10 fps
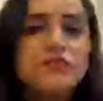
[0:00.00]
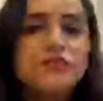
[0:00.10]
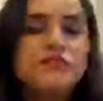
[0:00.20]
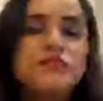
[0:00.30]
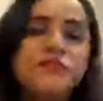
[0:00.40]

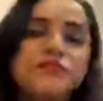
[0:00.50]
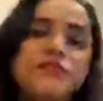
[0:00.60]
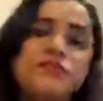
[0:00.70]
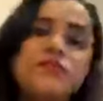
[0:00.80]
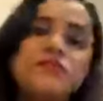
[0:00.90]

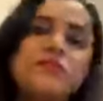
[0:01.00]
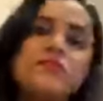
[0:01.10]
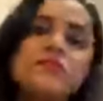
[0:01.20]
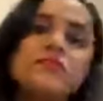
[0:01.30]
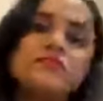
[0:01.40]

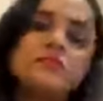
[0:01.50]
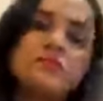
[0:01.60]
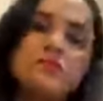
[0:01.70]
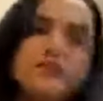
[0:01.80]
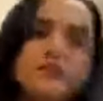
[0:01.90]

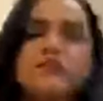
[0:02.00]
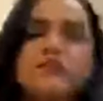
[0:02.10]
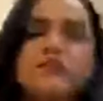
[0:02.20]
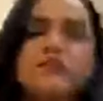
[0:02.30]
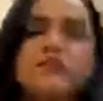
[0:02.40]

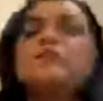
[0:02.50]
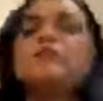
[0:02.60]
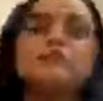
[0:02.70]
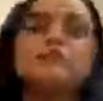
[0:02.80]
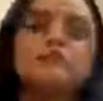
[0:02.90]

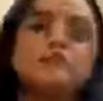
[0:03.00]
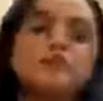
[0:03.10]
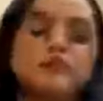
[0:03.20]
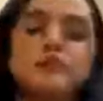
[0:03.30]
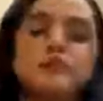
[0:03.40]

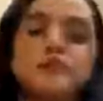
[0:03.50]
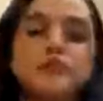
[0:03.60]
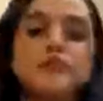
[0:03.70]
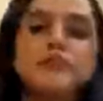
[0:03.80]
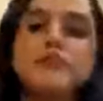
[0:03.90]

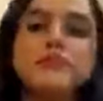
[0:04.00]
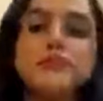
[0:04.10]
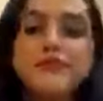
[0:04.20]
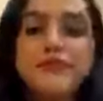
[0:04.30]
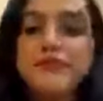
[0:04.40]

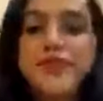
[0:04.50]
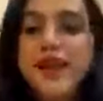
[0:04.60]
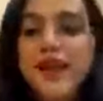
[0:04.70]
No words are spoken by the person on screen.